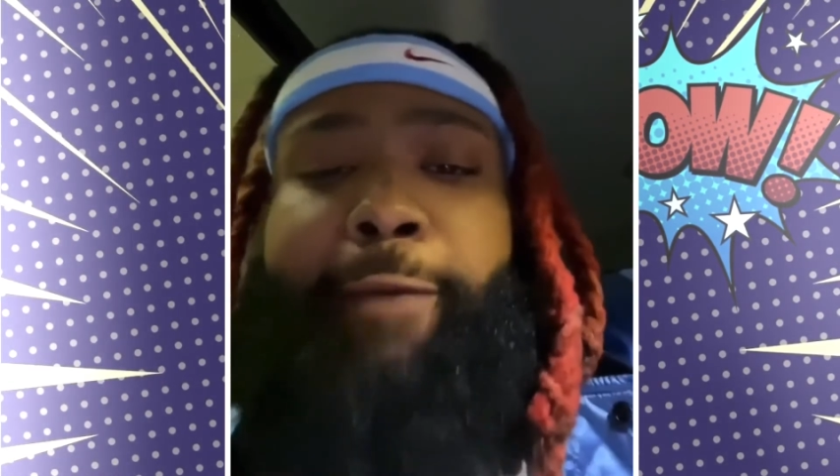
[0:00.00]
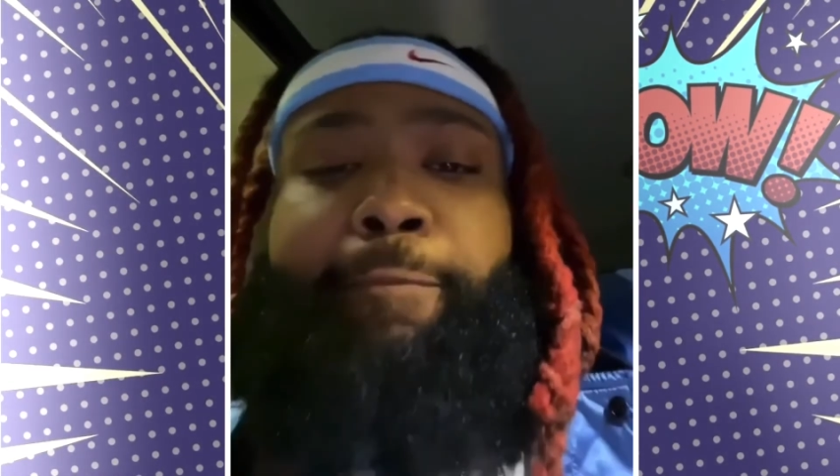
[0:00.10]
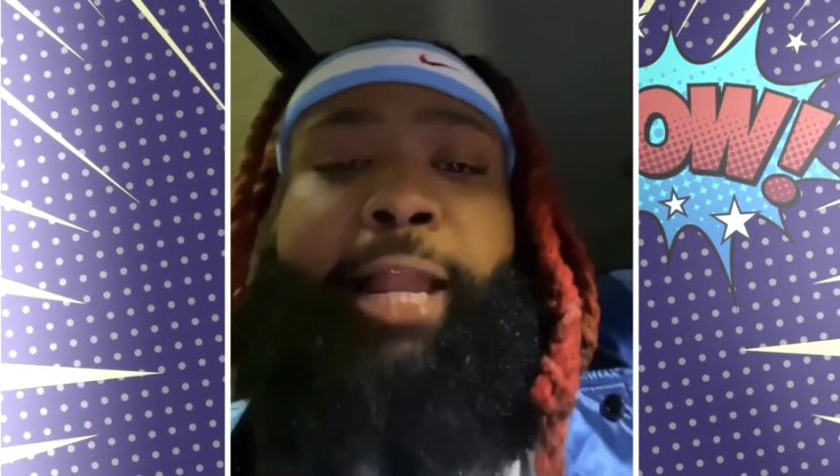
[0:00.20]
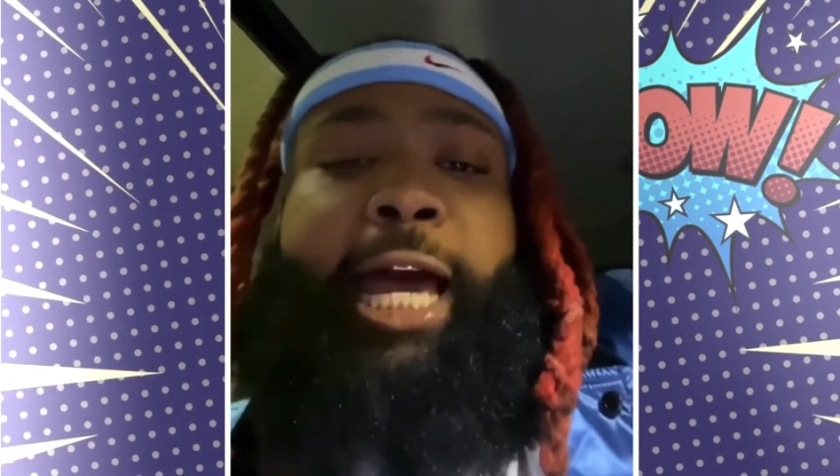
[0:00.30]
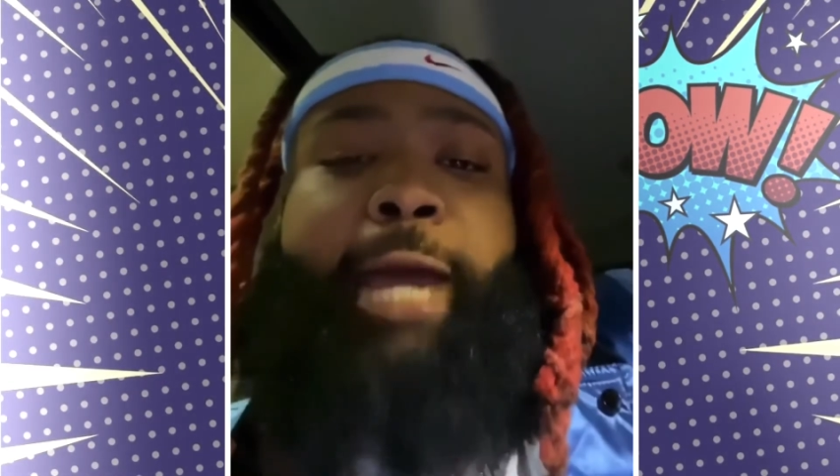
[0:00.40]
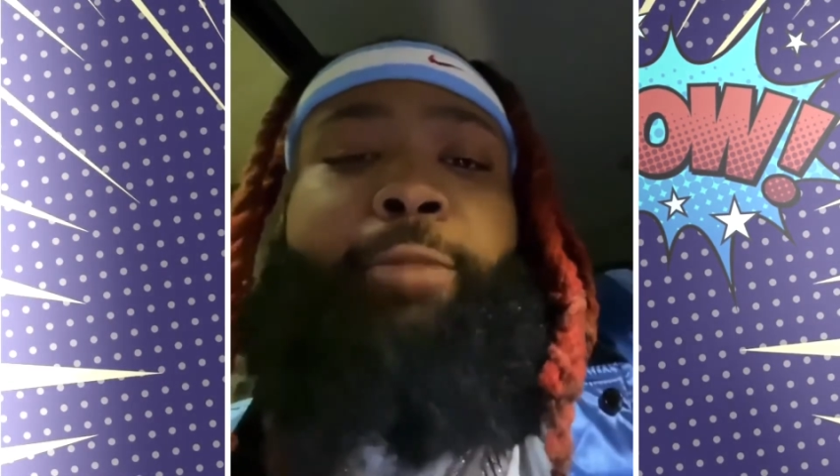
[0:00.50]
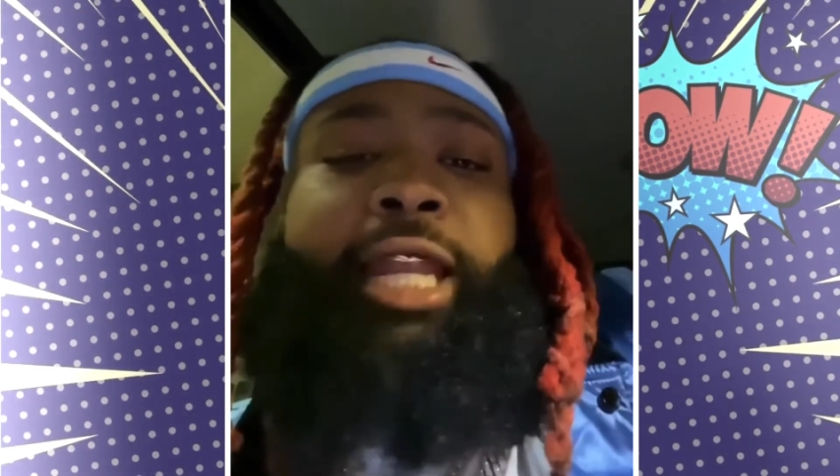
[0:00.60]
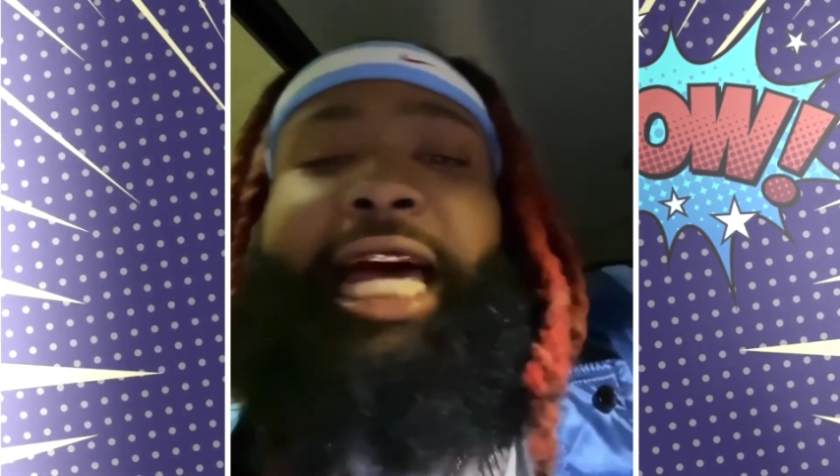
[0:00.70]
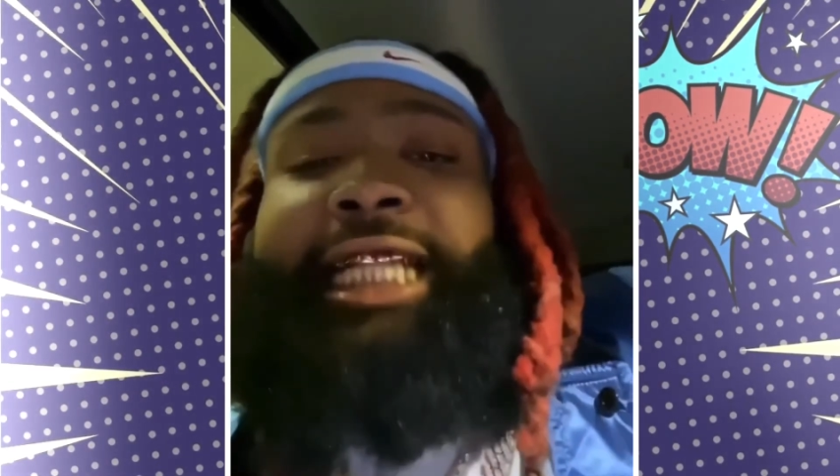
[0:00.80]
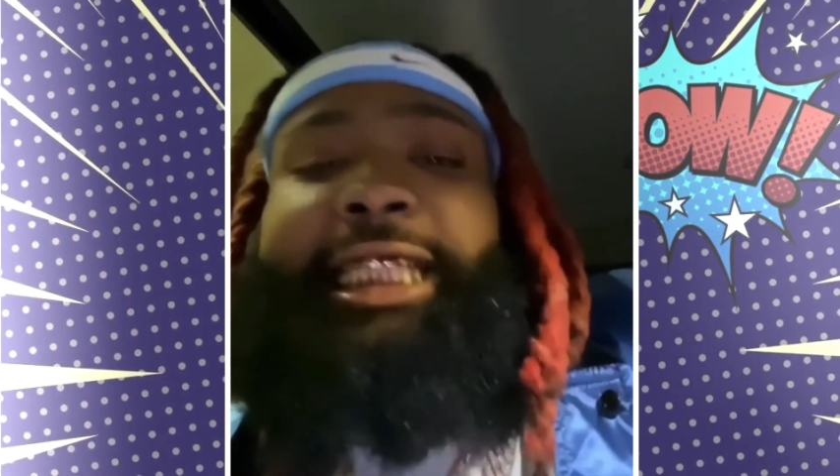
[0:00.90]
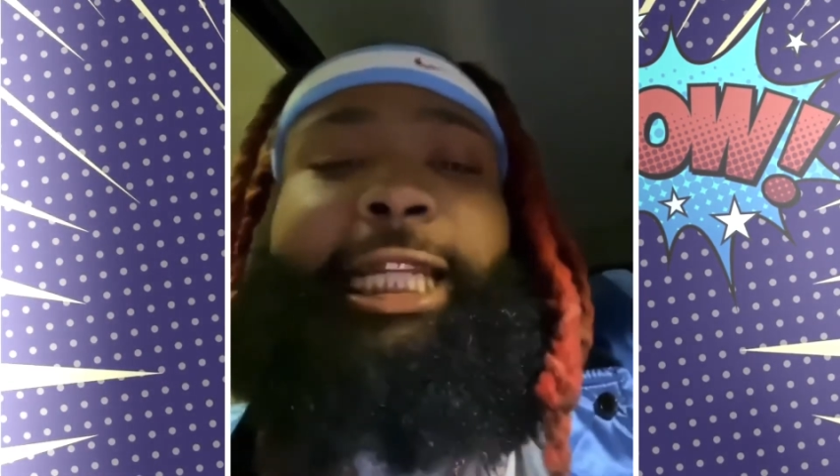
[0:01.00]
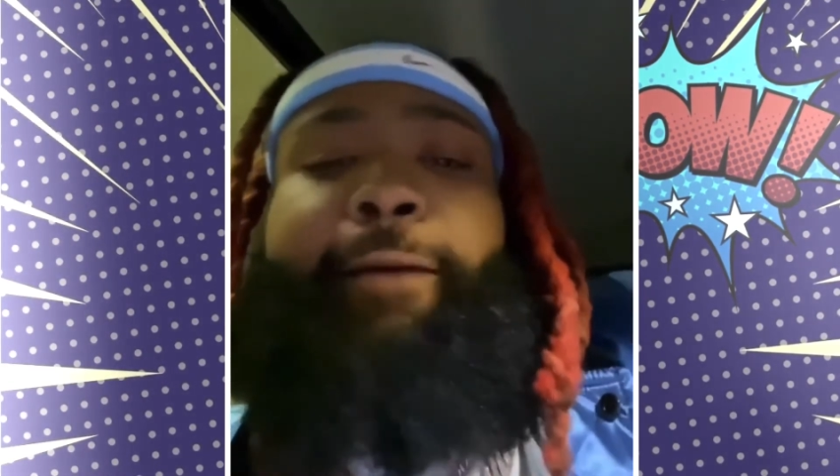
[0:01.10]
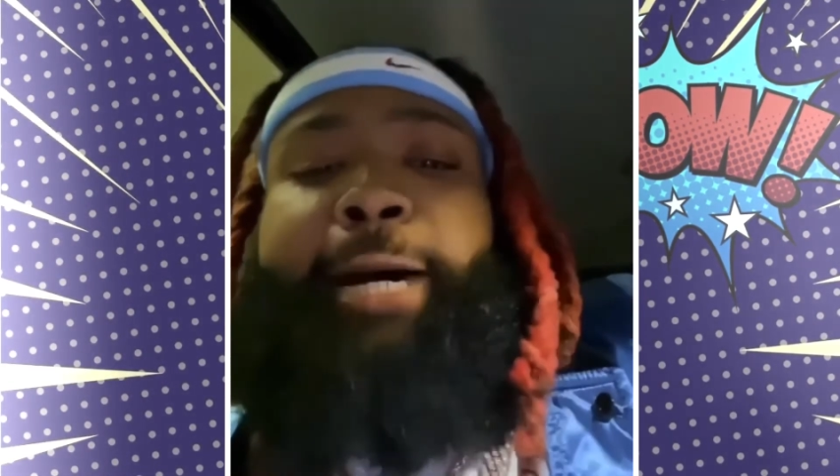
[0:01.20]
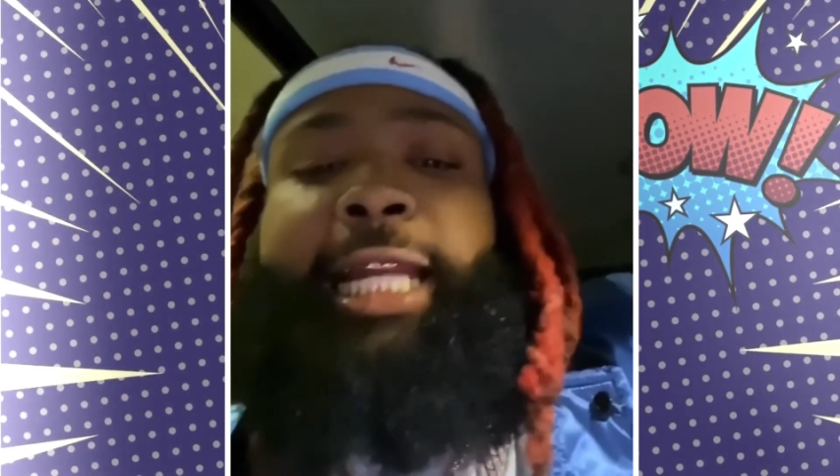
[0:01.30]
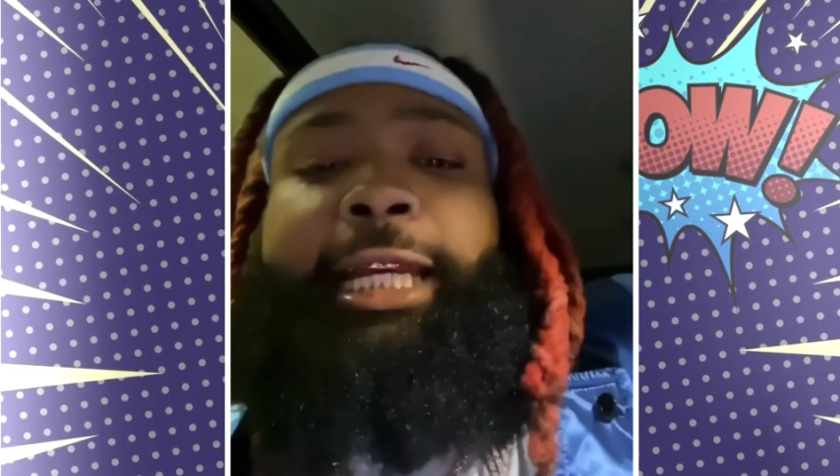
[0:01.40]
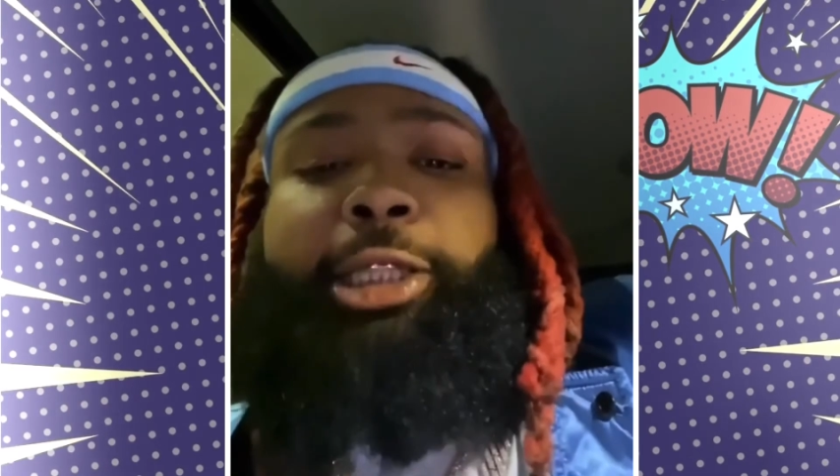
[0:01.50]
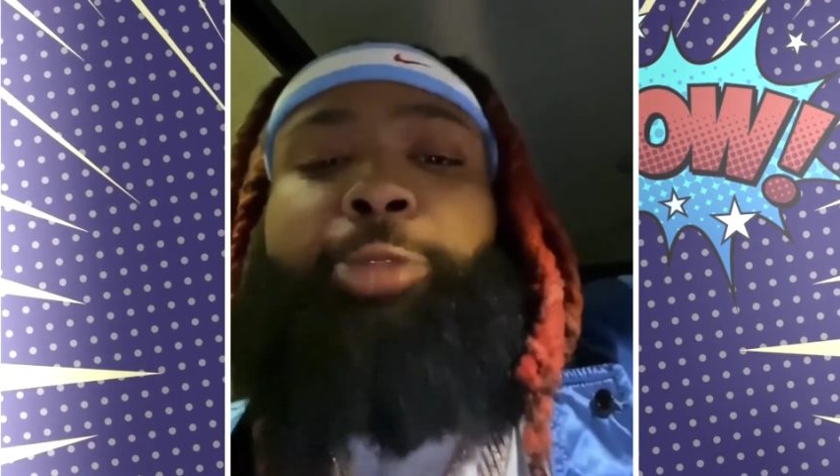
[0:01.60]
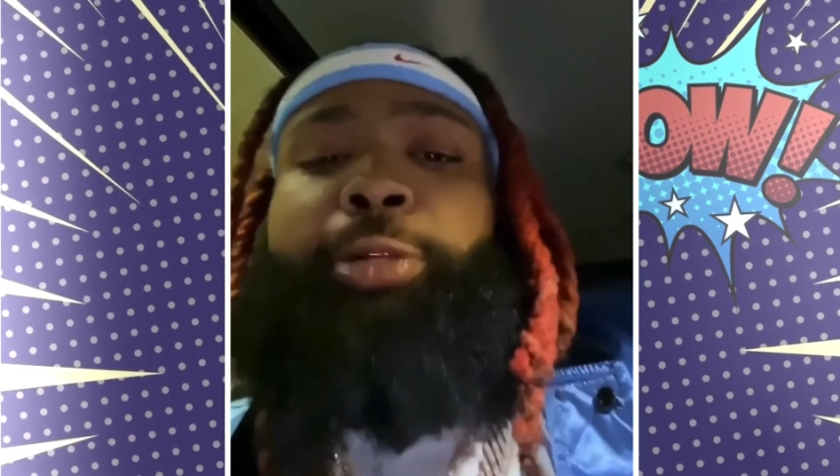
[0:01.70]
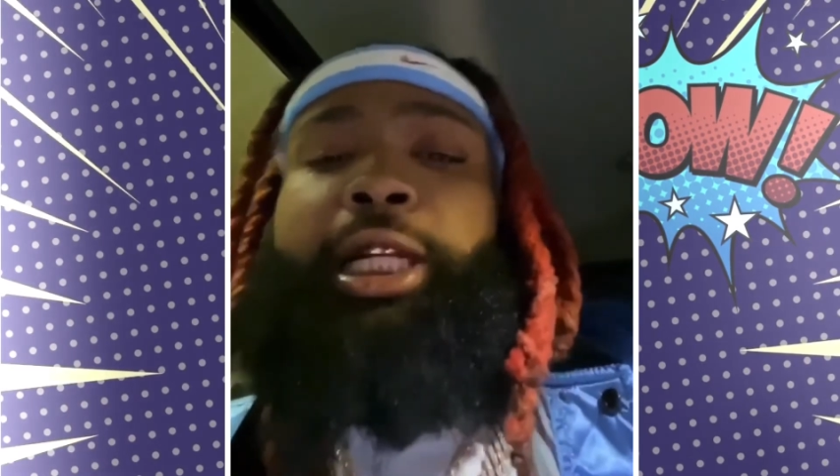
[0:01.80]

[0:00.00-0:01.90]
So shout out to Cider Baby for that.